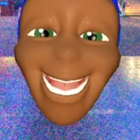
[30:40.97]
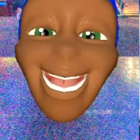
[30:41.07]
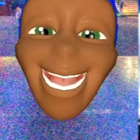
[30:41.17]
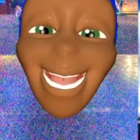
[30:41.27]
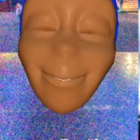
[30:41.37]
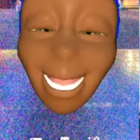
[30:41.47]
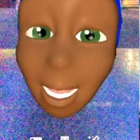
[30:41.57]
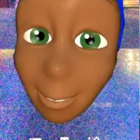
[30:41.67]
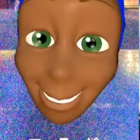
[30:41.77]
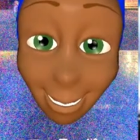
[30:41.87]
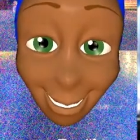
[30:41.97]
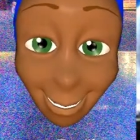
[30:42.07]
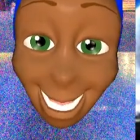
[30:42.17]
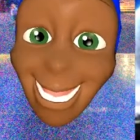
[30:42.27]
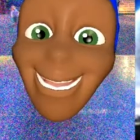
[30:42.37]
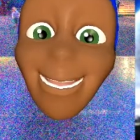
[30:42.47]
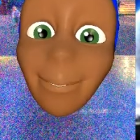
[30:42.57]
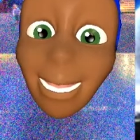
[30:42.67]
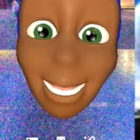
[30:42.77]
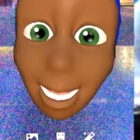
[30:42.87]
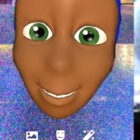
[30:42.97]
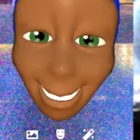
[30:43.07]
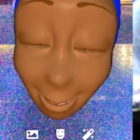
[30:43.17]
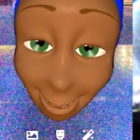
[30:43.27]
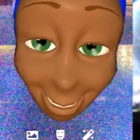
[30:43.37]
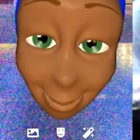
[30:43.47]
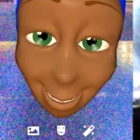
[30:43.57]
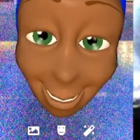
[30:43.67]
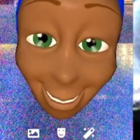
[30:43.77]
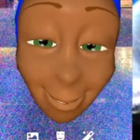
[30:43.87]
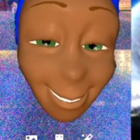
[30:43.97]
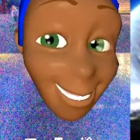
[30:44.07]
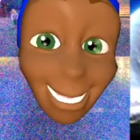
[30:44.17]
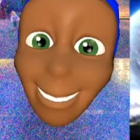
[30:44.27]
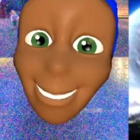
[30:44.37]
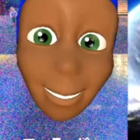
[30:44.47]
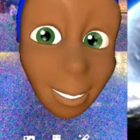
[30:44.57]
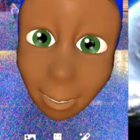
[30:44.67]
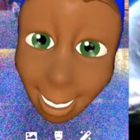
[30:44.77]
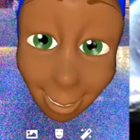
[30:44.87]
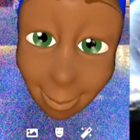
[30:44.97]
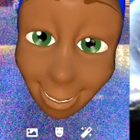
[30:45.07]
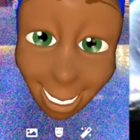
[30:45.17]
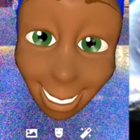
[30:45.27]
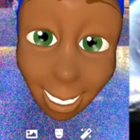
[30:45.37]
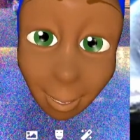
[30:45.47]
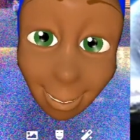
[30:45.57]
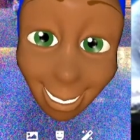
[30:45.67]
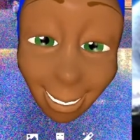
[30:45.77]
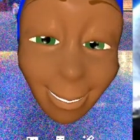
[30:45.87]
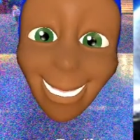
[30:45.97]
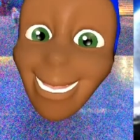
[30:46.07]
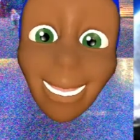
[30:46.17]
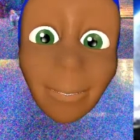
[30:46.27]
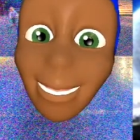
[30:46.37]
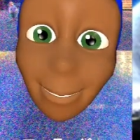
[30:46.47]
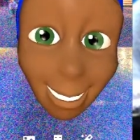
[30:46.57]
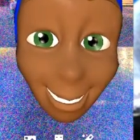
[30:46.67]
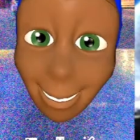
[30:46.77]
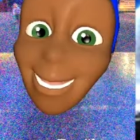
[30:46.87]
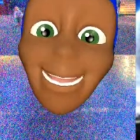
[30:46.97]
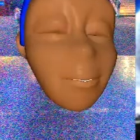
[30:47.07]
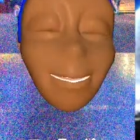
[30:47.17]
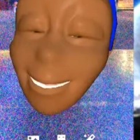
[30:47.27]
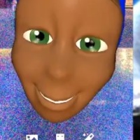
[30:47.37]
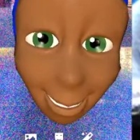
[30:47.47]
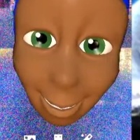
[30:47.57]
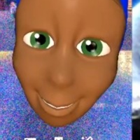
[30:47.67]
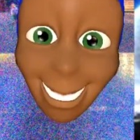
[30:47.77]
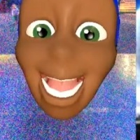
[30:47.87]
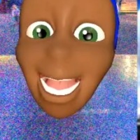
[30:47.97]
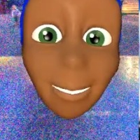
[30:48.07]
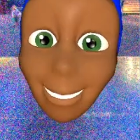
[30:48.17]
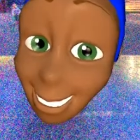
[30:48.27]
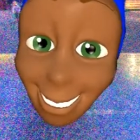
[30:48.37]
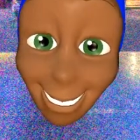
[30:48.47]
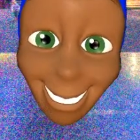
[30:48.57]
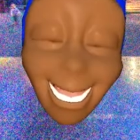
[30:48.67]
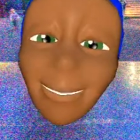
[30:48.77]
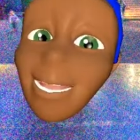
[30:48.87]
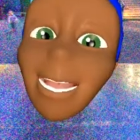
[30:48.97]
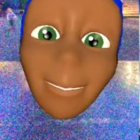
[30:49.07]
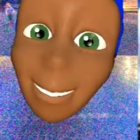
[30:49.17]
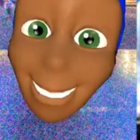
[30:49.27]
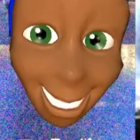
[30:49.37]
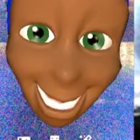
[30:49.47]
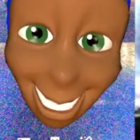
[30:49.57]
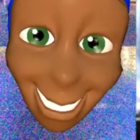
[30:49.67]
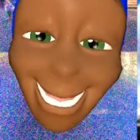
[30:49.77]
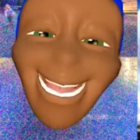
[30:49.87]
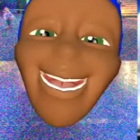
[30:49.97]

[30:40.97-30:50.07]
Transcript: I hope that you try it. Let me know what you think about it. If there's any cool modifications you made to it, send me your pictures, send me your videos. I don't care. I'm a humble guy.